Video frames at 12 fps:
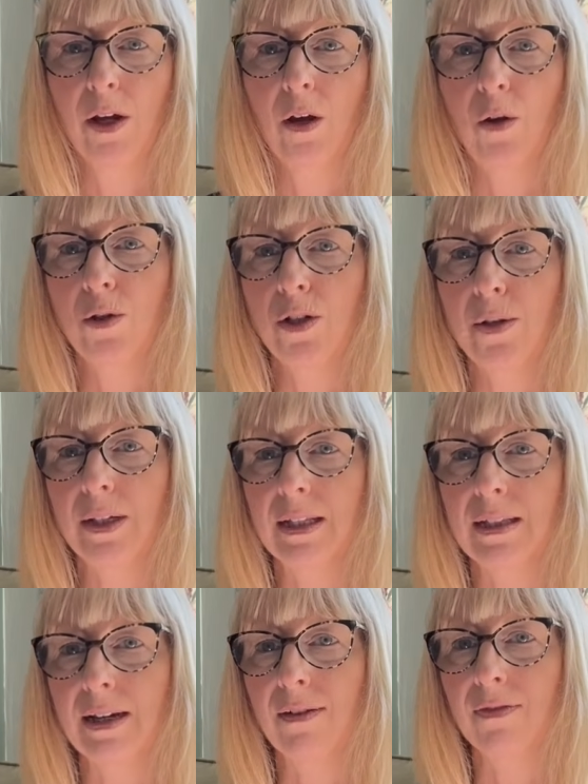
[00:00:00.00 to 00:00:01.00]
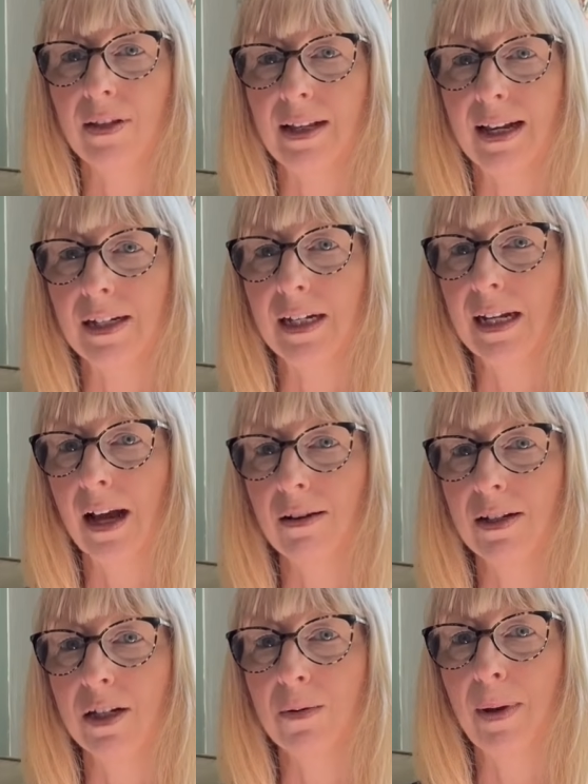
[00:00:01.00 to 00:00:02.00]
on doing the stuff that's actually
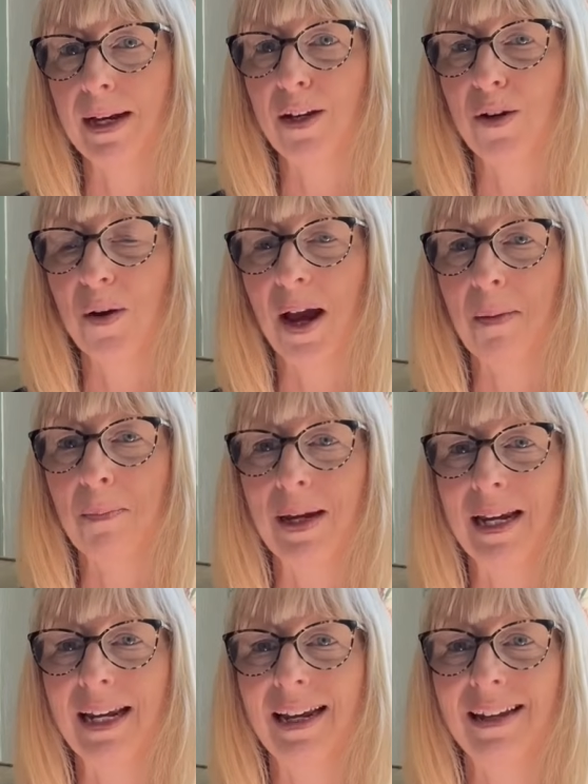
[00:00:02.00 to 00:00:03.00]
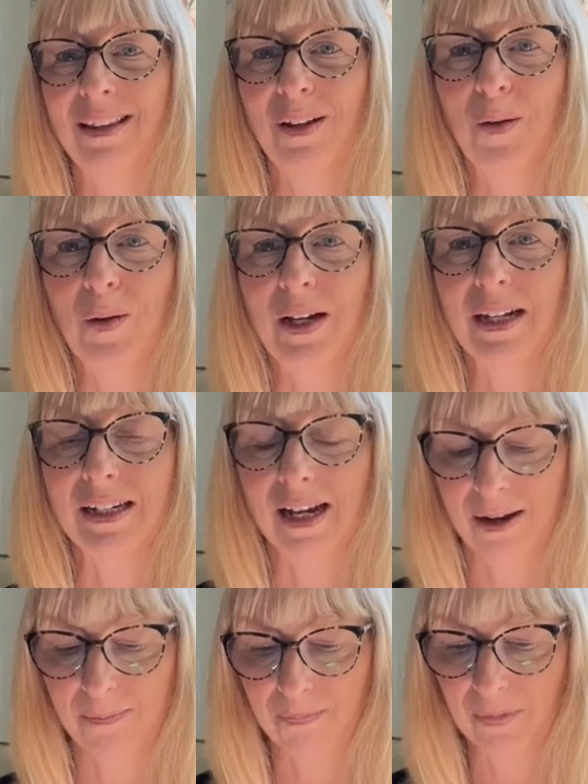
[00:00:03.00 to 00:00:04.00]
going to make you happy in the longer
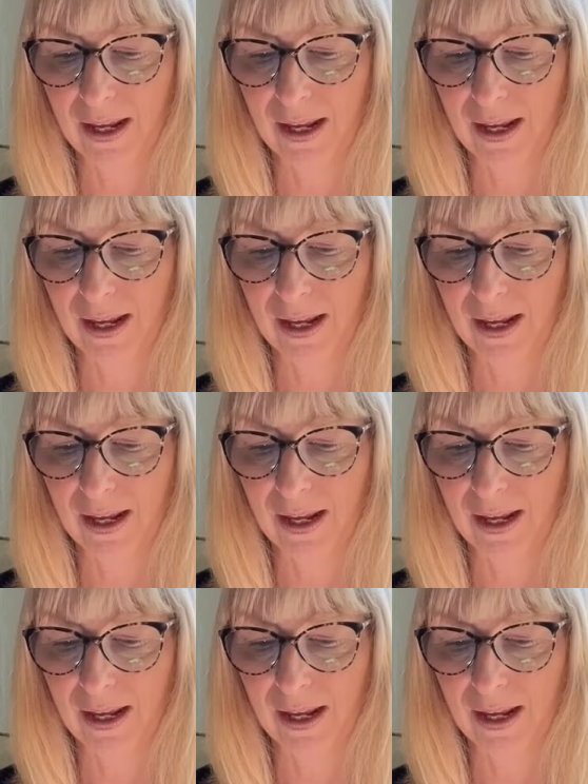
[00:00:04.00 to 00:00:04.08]
term.